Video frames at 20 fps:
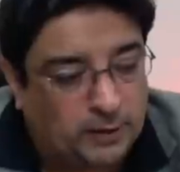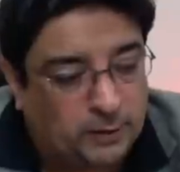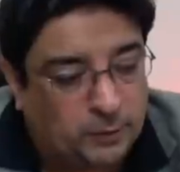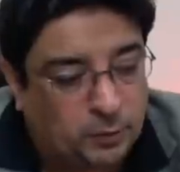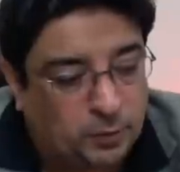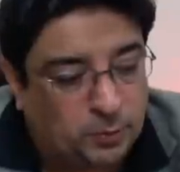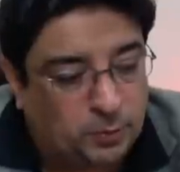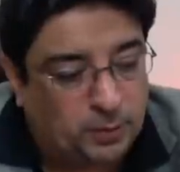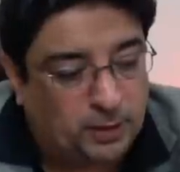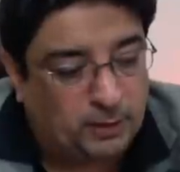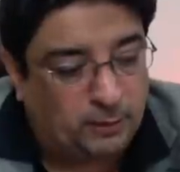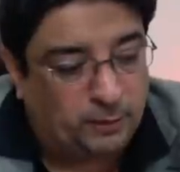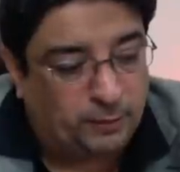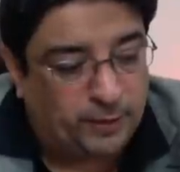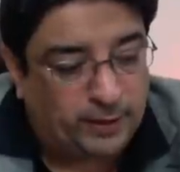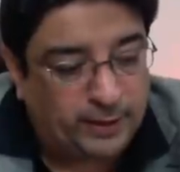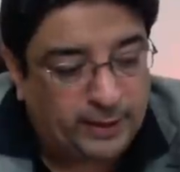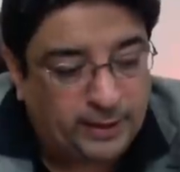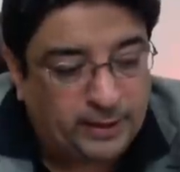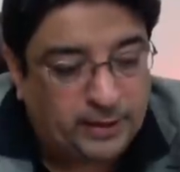it would be
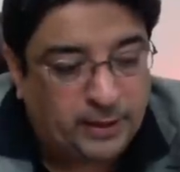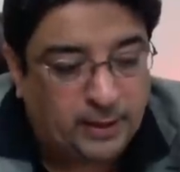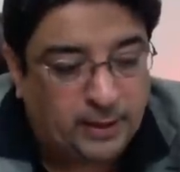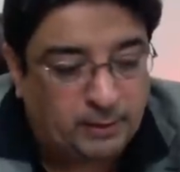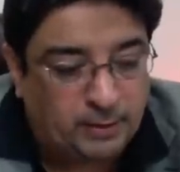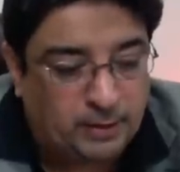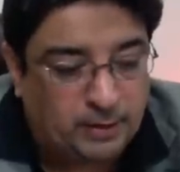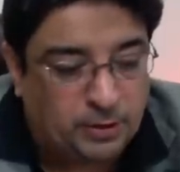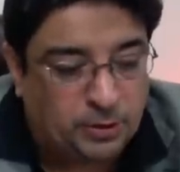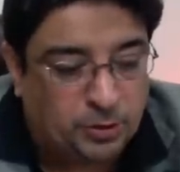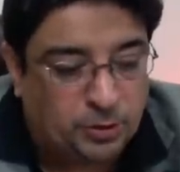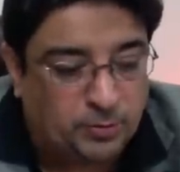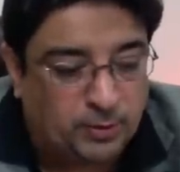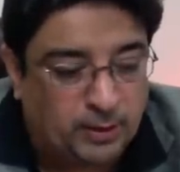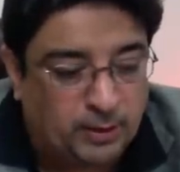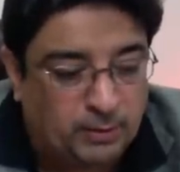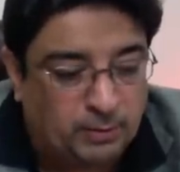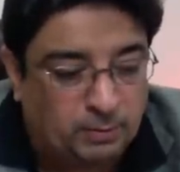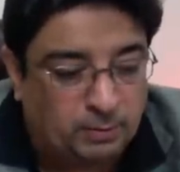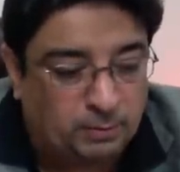very time
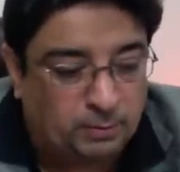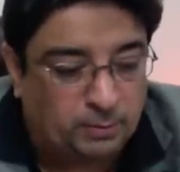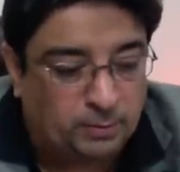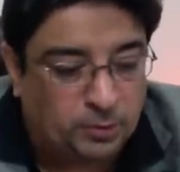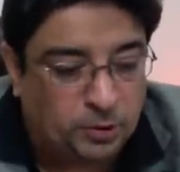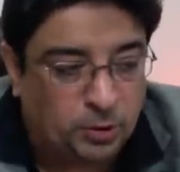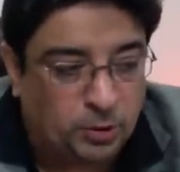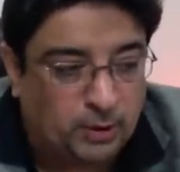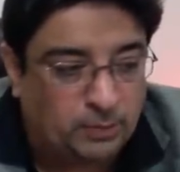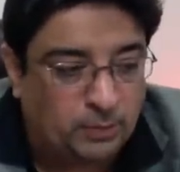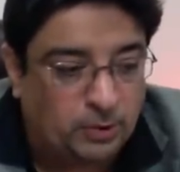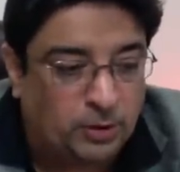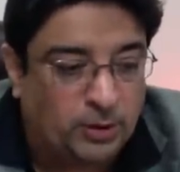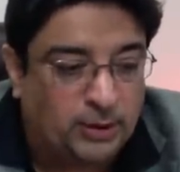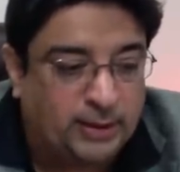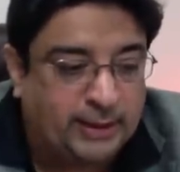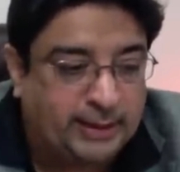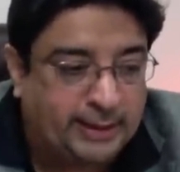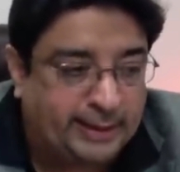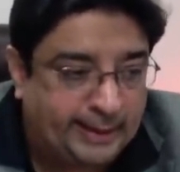consuming. So I'm
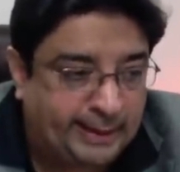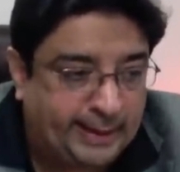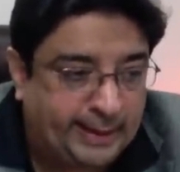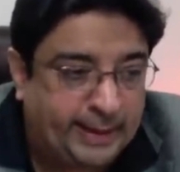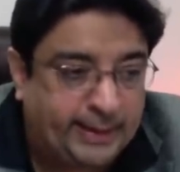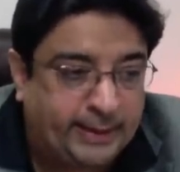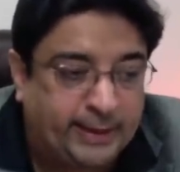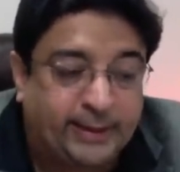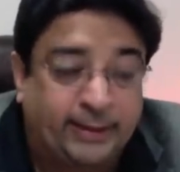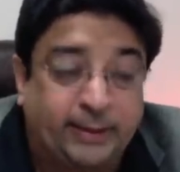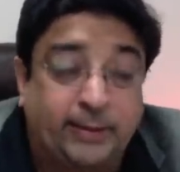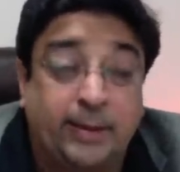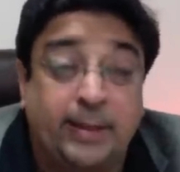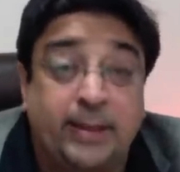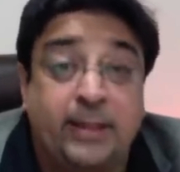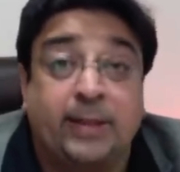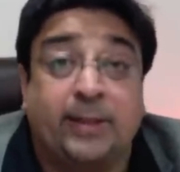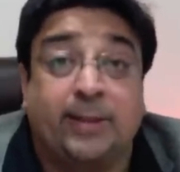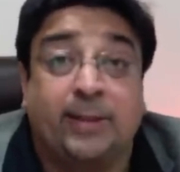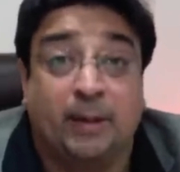going to create at
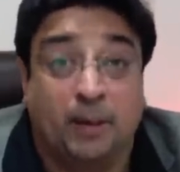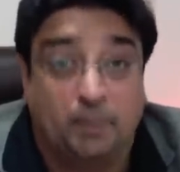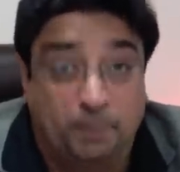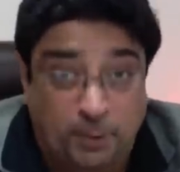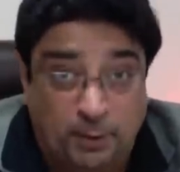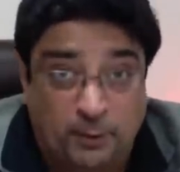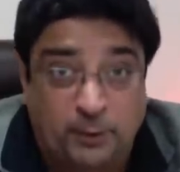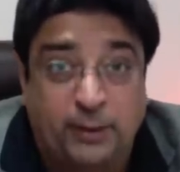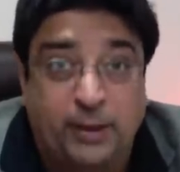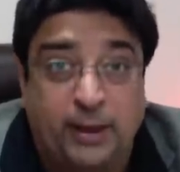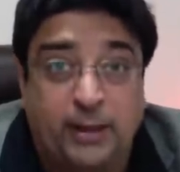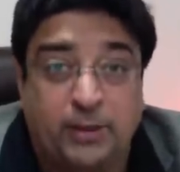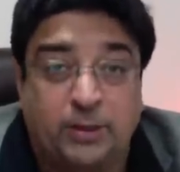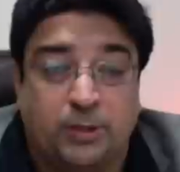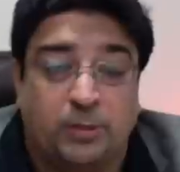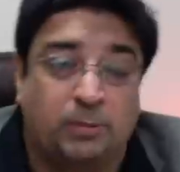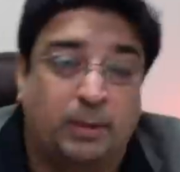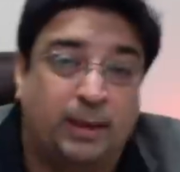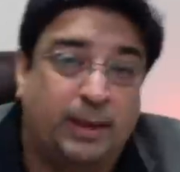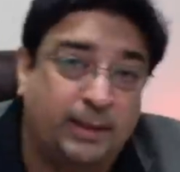least a couple of gigs
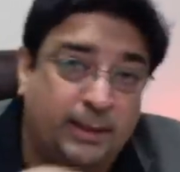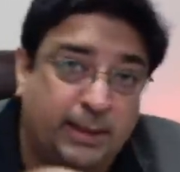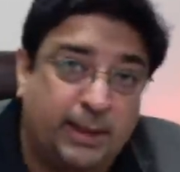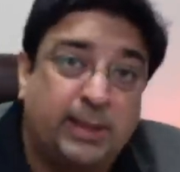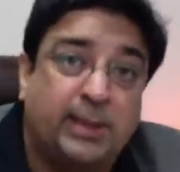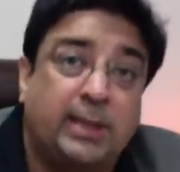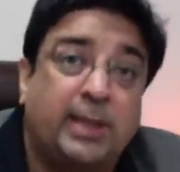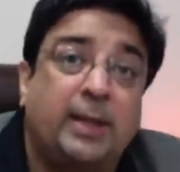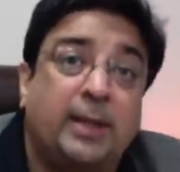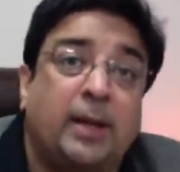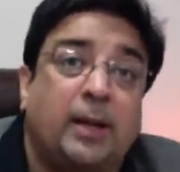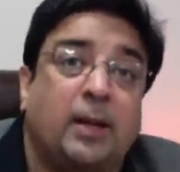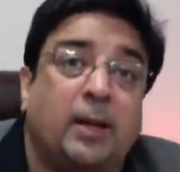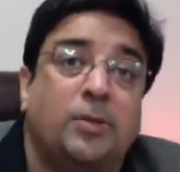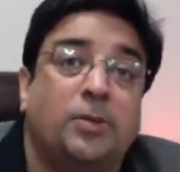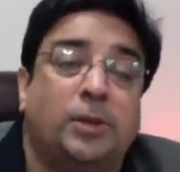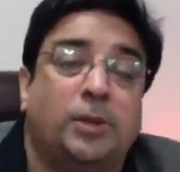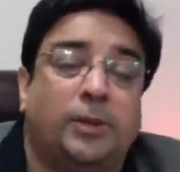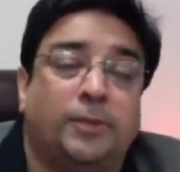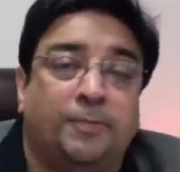on my existing
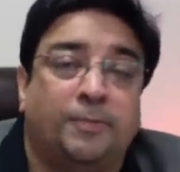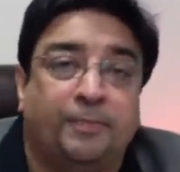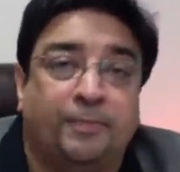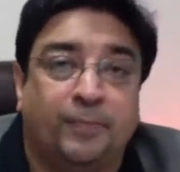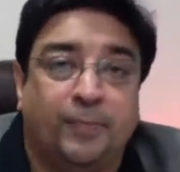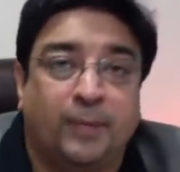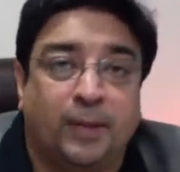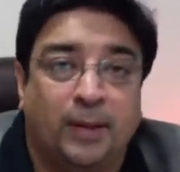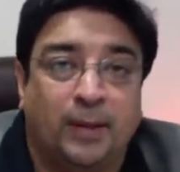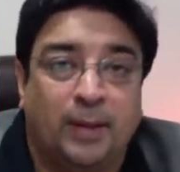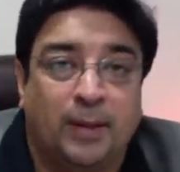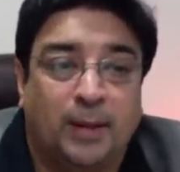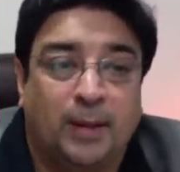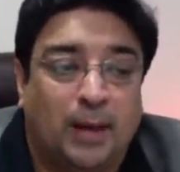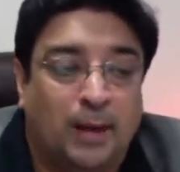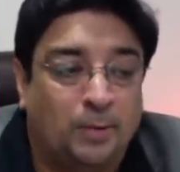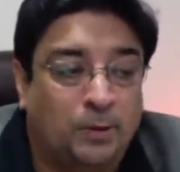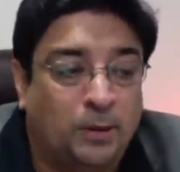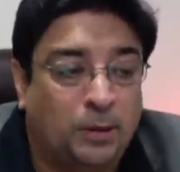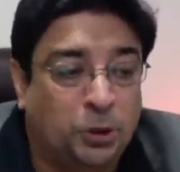account.
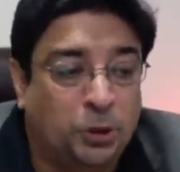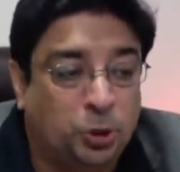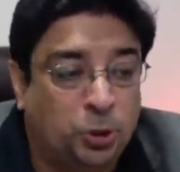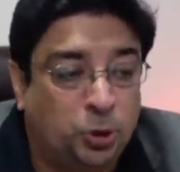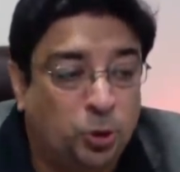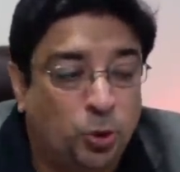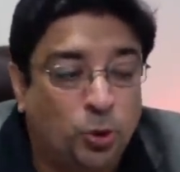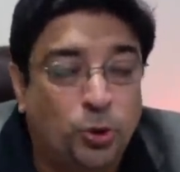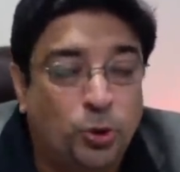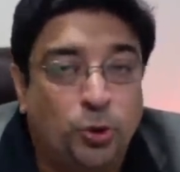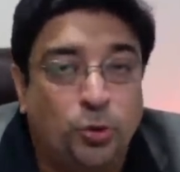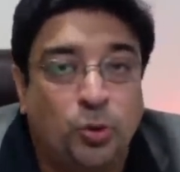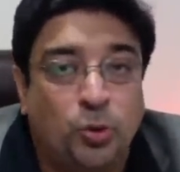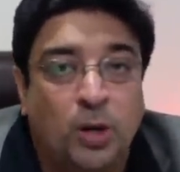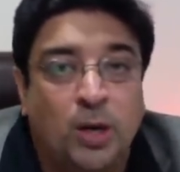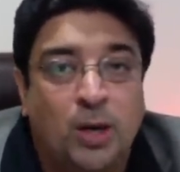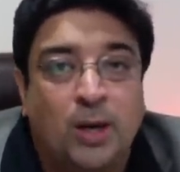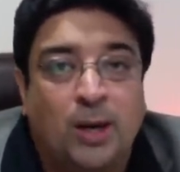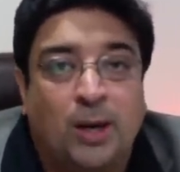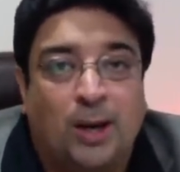I'm going to show
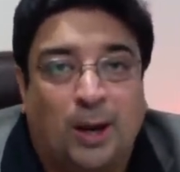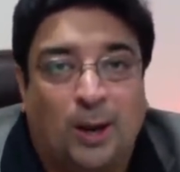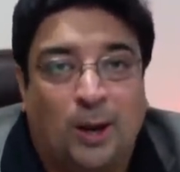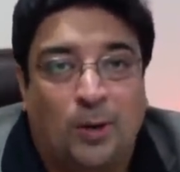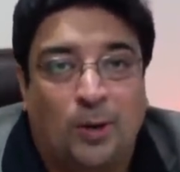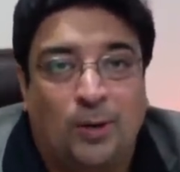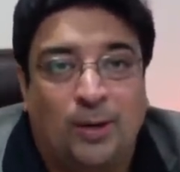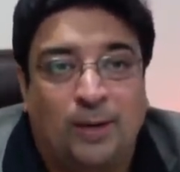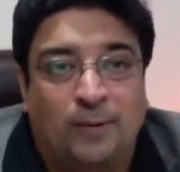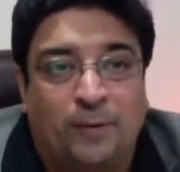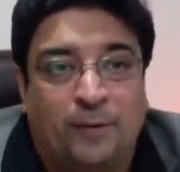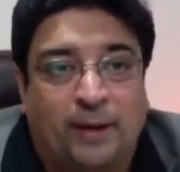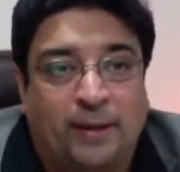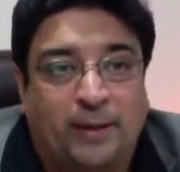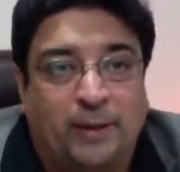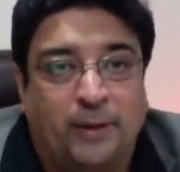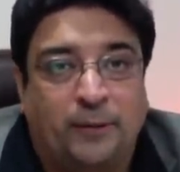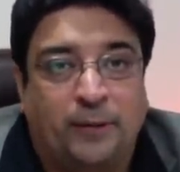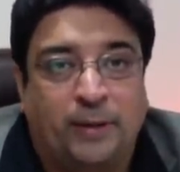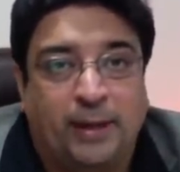you how an
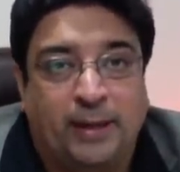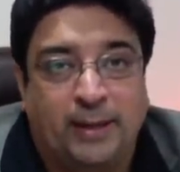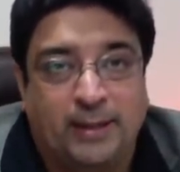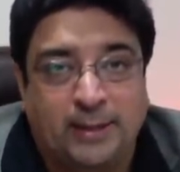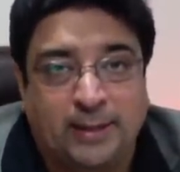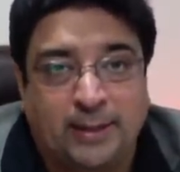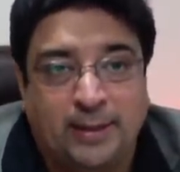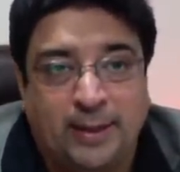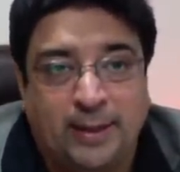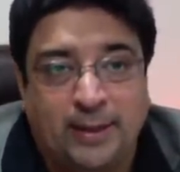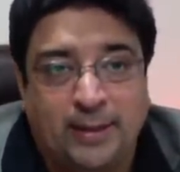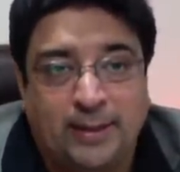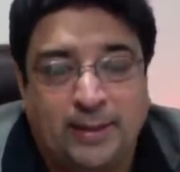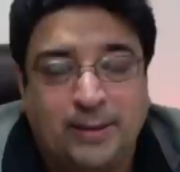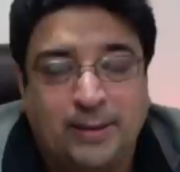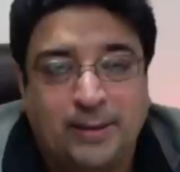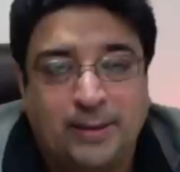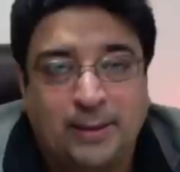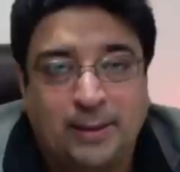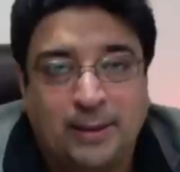effective gig is created.